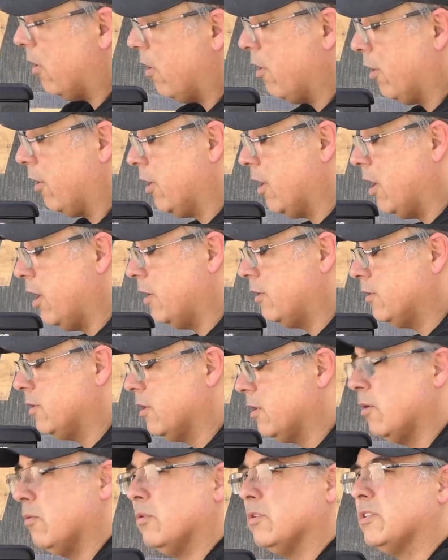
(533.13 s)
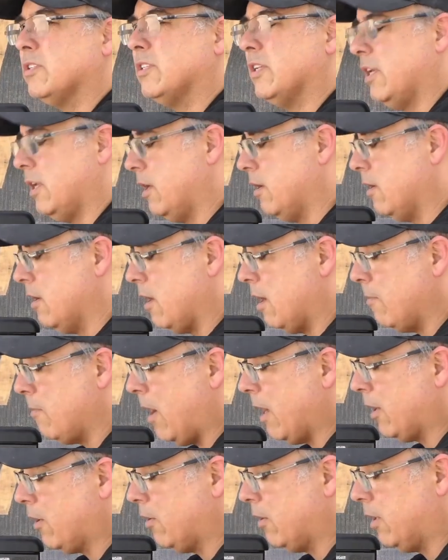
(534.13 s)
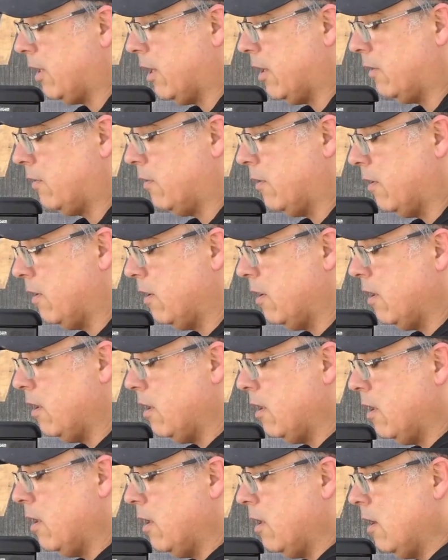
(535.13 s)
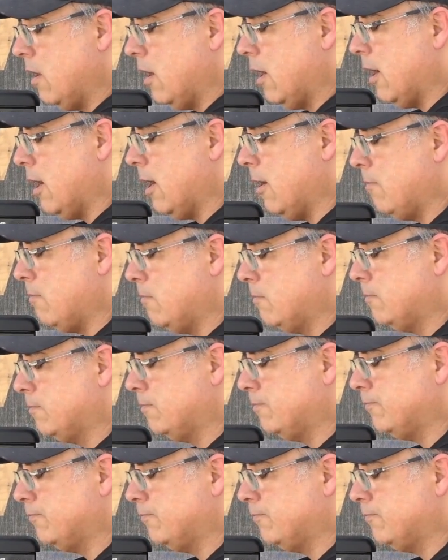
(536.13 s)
on our gun, so we'll see. I might could get um,